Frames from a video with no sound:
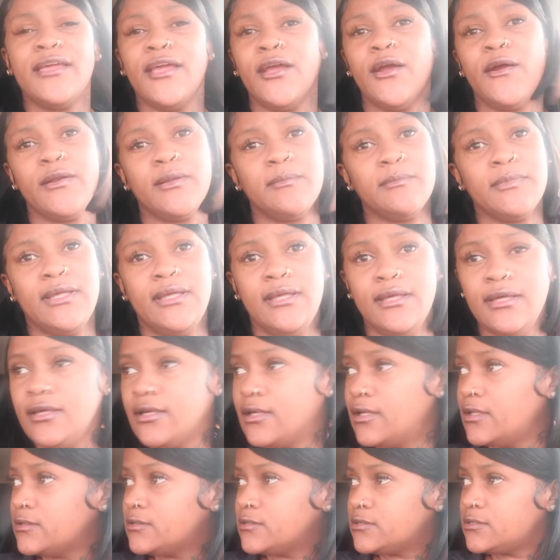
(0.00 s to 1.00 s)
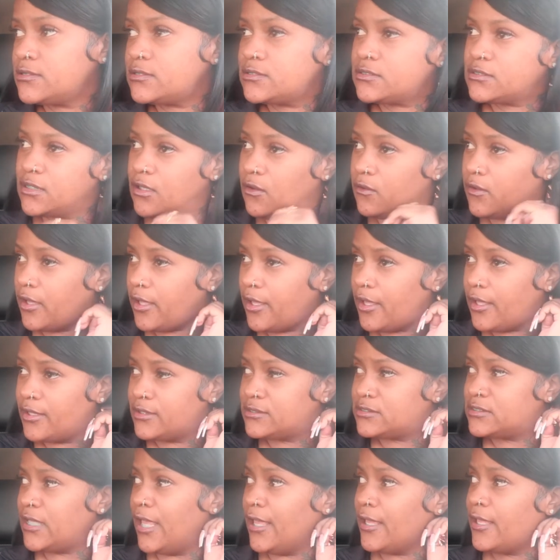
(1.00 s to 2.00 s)
care of them kids, okay?
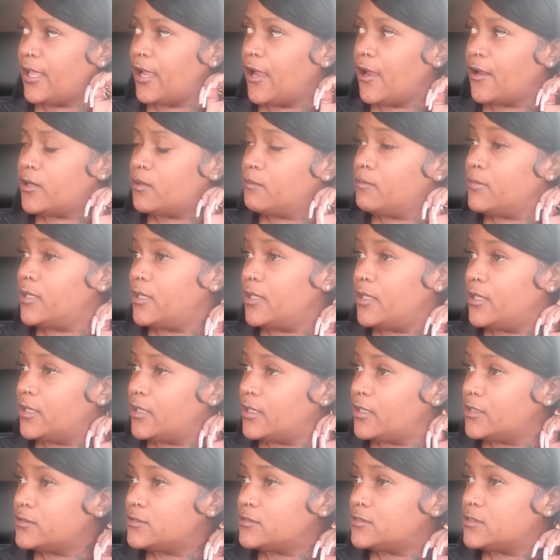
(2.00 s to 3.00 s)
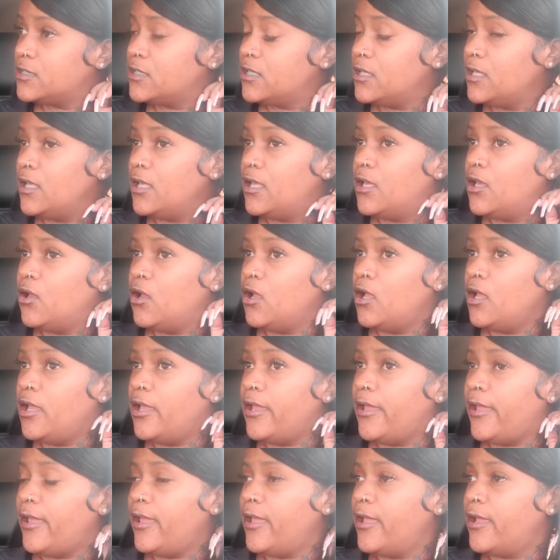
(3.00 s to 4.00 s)
Take care of them kids
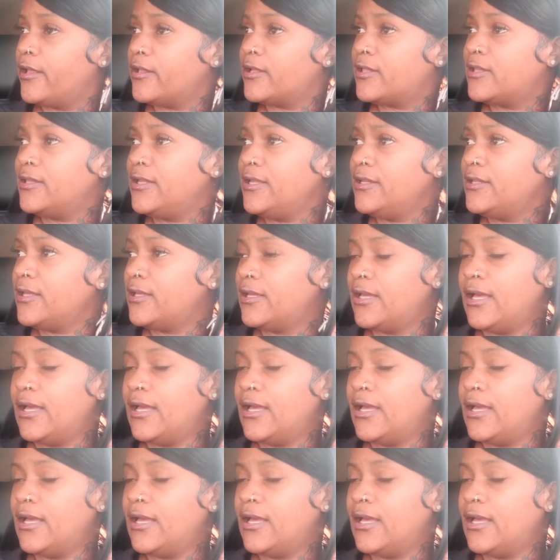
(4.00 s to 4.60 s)
and clean the